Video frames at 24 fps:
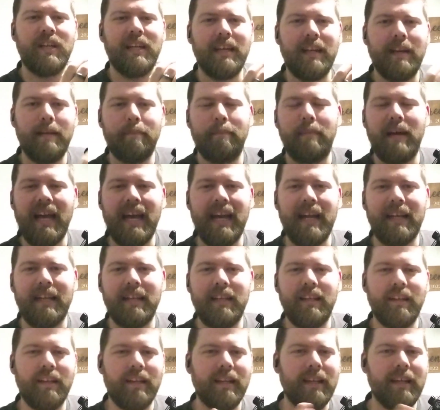you get it back
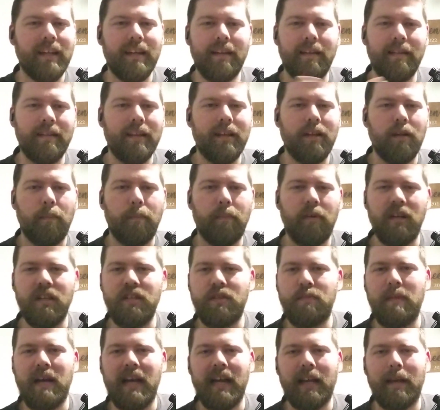and you get it, you know,
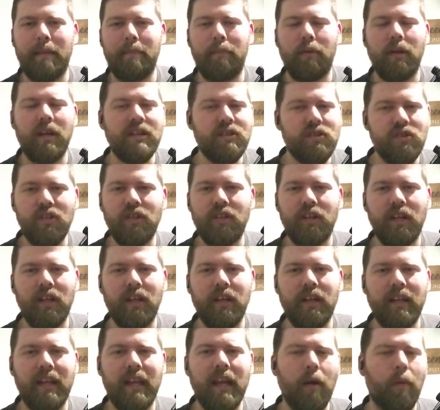placed back in place, you're
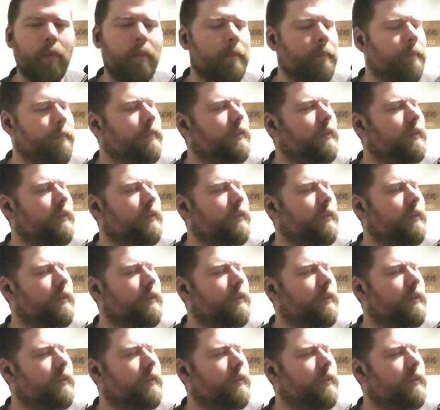good to go.